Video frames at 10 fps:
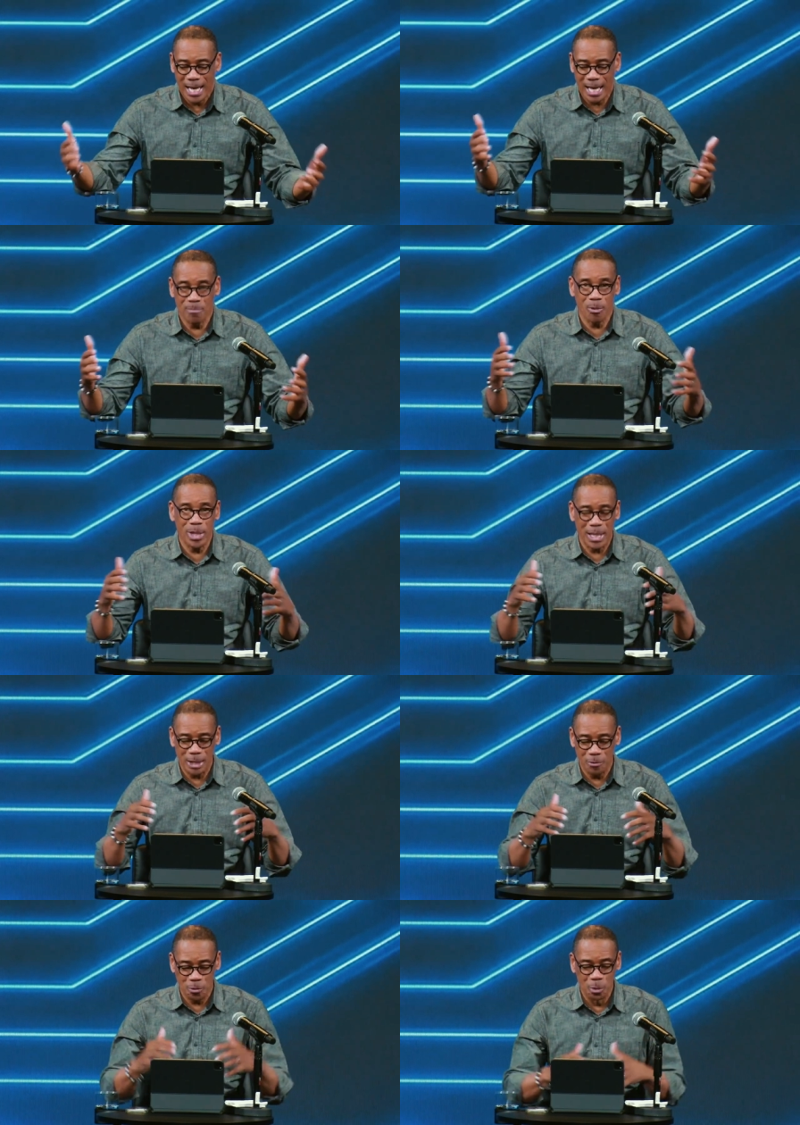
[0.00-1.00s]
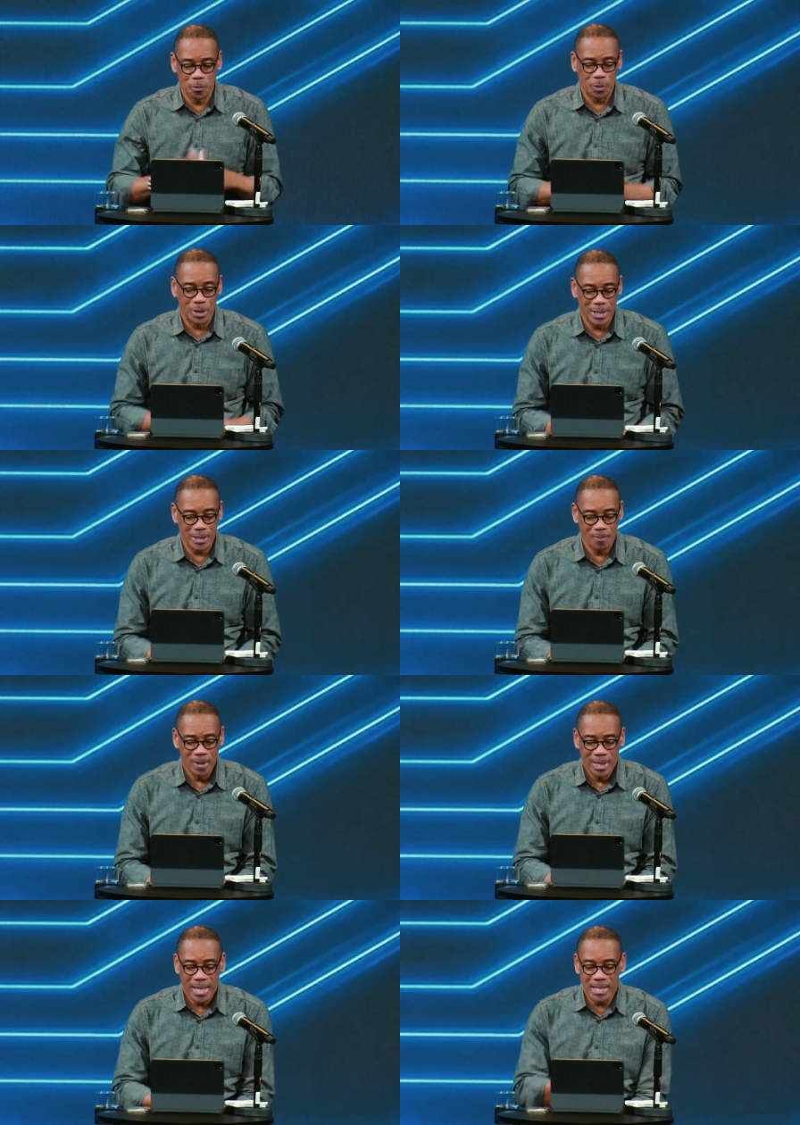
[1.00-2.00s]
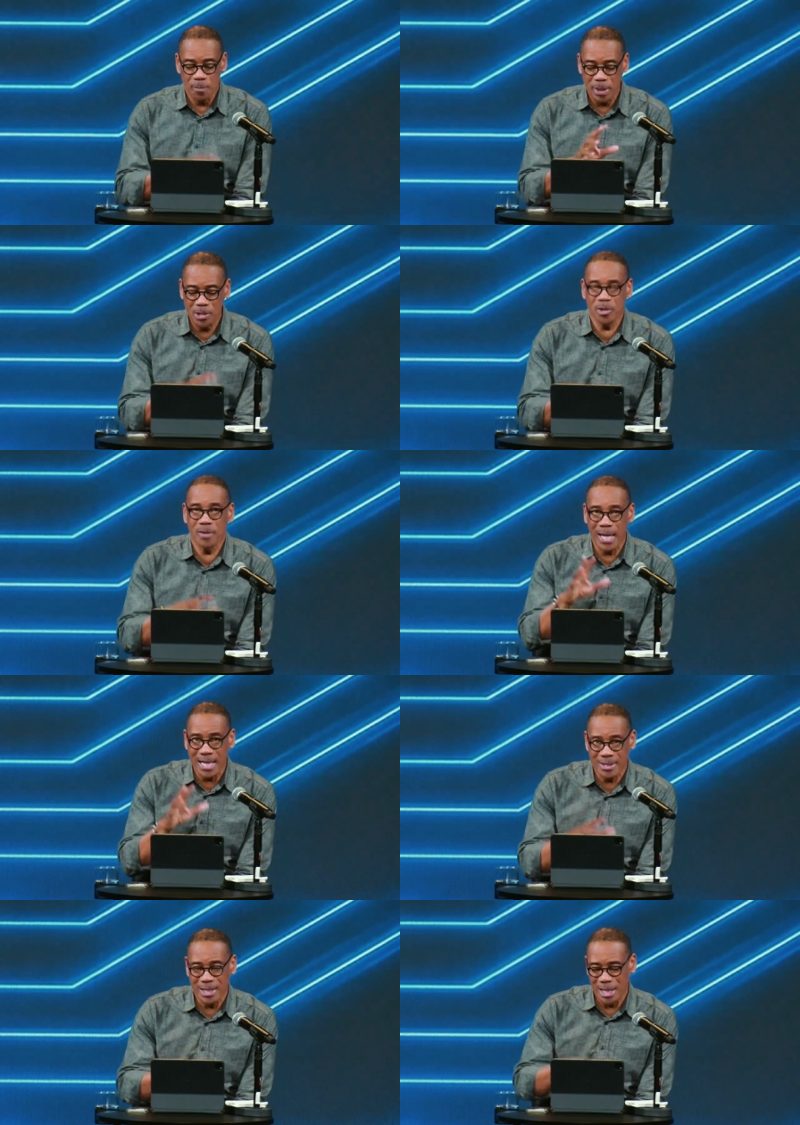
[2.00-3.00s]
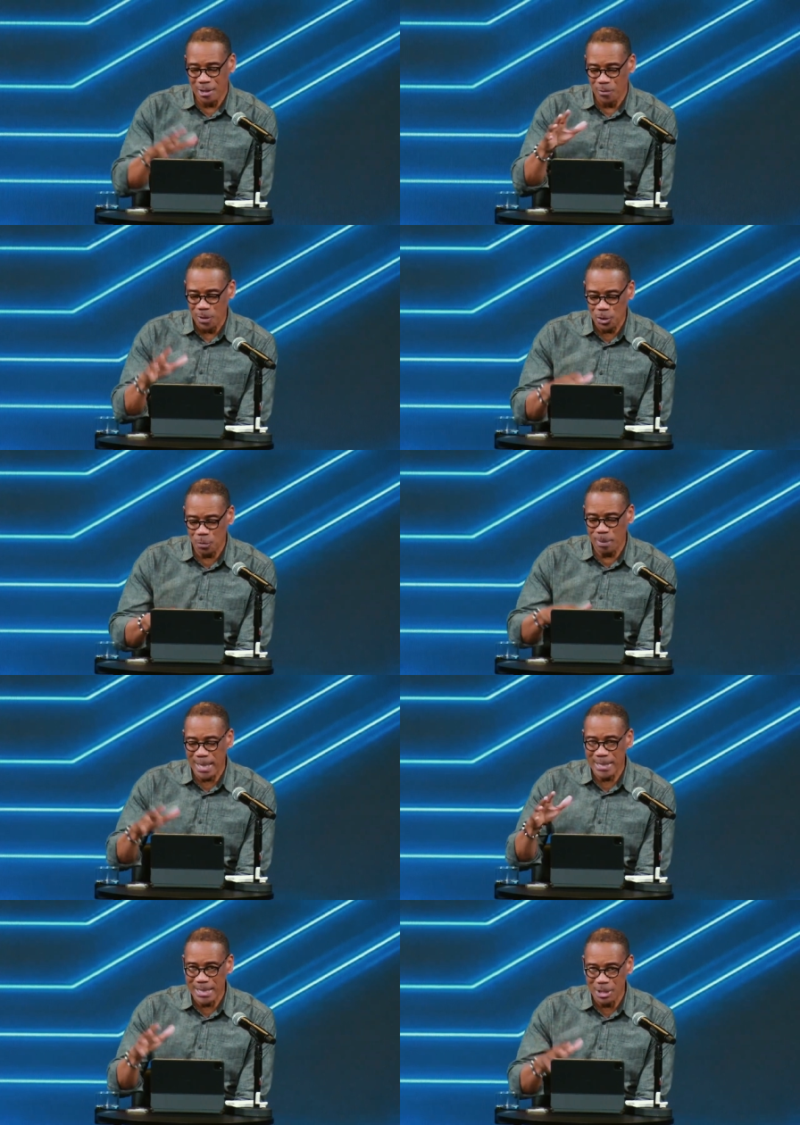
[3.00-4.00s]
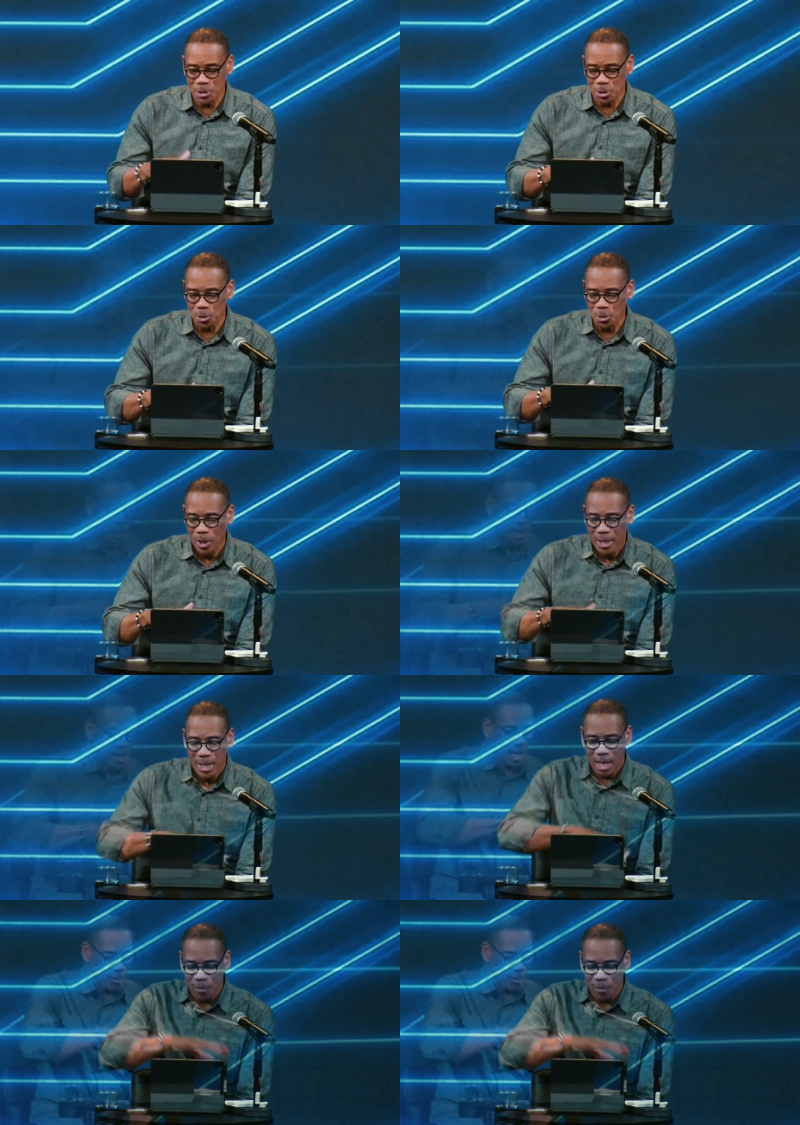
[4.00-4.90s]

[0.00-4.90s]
and bringing fruitfulness is a picture of God's love responding to a